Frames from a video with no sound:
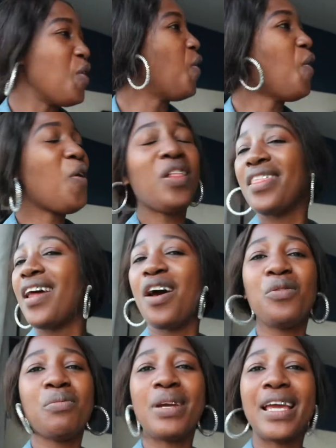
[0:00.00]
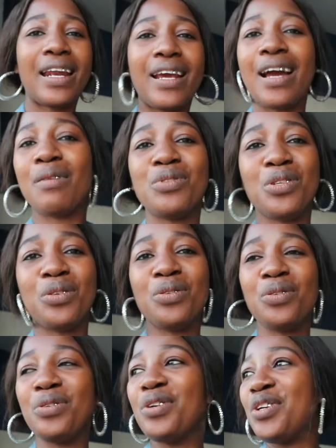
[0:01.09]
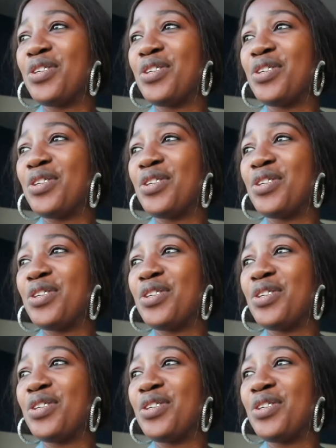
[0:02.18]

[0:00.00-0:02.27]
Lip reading: all that I will be getting up to